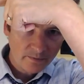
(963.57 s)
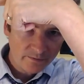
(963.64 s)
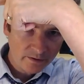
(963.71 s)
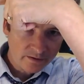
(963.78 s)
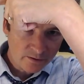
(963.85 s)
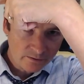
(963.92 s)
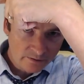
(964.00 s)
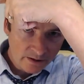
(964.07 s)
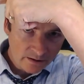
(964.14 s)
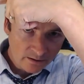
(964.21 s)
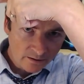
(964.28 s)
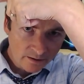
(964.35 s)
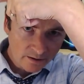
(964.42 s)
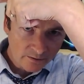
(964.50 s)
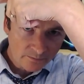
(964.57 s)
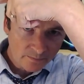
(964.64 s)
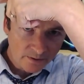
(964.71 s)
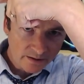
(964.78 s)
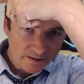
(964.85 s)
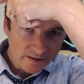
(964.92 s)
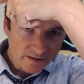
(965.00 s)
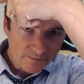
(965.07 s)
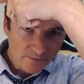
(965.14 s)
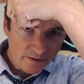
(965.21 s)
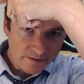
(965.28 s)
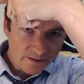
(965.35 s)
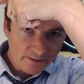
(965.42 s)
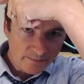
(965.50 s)
my finger's not really long enough, but it says
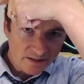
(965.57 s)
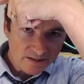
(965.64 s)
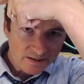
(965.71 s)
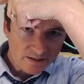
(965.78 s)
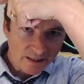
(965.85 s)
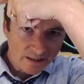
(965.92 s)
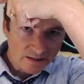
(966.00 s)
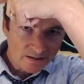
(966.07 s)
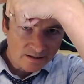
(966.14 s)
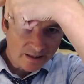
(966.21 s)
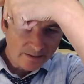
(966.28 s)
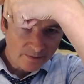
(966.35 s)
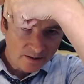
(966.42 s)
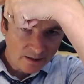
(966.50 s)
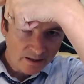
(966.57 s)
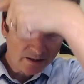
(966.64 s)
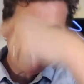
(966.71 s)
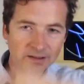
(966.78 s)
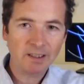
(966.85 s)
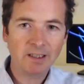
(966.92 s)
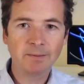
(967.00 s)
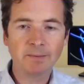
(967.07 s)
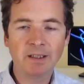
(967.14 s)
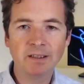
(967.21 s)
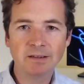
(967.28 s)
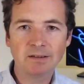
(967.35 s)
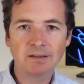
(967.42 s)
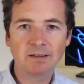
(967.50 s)
first name, second name, last name.
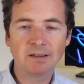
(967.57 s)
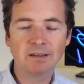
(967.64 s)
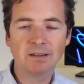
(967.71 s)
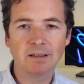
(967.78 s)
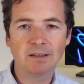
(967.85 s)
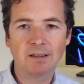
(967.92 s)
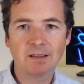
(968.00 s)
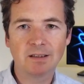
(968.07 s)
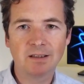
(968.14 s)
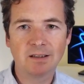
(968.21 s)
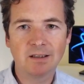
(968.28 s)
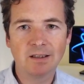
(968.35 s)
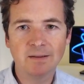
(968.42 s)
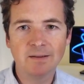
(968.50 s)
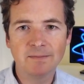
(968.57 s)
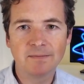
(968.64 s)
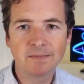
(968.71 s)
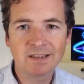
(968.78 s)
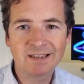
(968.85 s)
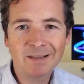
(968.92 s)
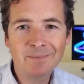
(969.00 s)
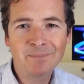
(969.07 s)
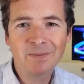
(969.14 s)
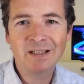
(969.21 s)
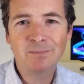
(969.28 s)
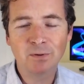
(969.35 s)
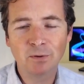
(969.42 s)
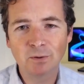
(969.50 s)
And some
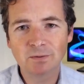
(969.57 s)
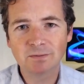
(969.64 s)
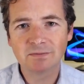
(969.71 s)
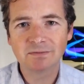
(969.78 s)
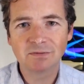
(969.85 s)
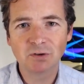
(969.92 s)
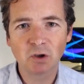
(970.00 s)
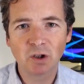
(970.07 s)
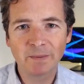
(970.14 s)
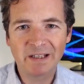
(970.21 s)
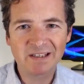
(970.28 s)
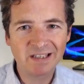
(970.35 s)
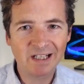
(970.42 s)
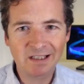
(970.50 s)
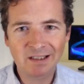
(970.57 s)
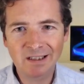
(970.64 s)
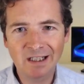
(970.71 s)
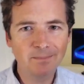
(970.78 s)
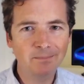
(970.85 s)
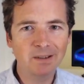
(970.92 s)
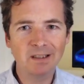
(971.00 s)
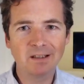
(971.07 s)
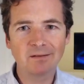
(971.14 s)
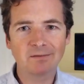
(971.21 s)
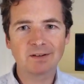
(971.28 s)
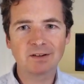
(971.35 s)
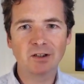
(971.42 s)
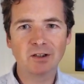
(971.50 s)
people talk about second name
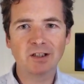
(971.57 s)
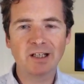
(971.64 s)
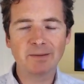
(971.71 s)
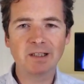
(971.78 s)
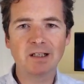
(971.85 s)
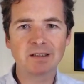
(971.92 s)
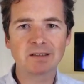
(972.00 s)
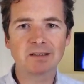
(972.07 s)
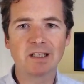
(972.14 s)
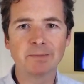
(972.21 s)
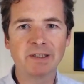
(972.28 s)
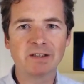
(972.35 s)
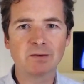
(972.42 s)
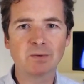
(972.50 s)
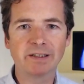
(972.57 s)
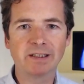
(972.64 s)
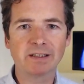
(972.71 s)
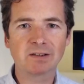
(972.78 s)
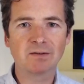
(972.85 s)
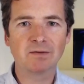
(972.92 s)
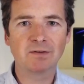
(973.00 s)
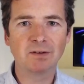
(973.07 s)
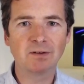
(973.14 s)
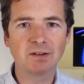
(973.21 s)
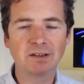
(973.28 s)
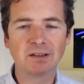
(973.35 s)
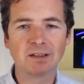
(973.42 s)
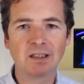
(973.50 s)
being surname, last name, and that's why it gets
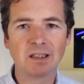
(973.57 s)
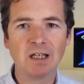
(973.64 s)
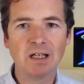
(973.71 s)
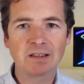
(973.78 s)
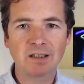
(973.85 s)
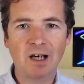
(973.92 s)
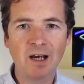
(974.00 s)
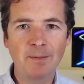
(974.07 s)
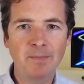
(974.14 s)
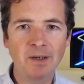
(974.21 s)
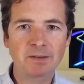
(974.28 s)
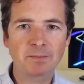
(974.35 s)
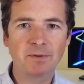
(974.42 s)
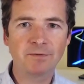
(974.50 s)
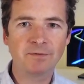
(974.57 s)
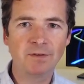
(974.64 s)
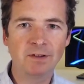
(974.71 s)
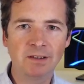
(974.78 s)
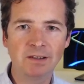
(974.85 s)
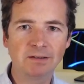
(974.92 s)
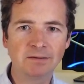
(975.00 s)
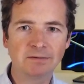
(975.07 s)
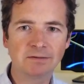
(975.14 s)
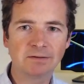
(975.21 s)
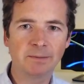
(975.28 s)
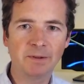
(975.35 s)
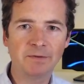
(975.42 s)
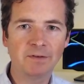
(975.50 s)
confusing. So I much prefer,
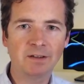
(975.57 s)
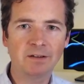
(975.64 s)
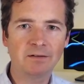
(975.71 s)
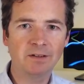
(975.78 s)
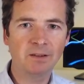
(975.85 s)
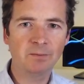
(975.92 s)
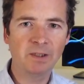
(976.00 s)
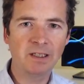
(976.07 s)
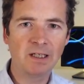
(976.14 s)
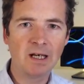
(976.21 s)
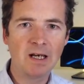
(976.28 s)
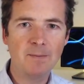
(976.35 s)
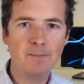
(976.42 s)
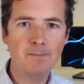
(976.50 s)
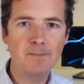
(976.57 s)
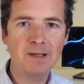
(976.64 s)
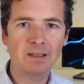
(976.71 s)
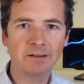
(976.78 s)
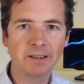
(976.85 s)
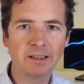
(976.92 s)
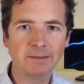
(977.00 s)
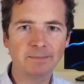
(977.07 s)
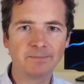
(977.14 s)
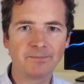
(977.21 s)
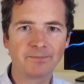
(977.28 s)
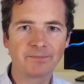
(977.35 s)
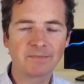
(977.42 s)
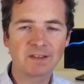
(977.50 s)
get my finger in the right way, middle name.
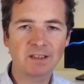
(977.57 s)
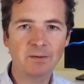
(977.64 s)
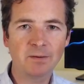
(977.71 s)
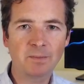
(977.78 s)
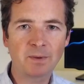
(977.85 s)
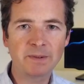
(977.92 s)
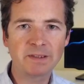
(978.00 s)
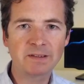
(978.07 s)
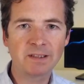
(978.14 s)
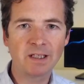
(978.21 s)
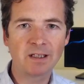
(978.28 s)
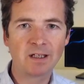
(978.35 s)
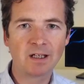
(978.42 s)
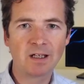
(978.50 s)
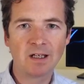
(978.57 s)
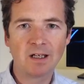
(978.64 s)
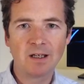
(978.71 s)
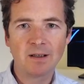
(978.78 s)
So I would probably say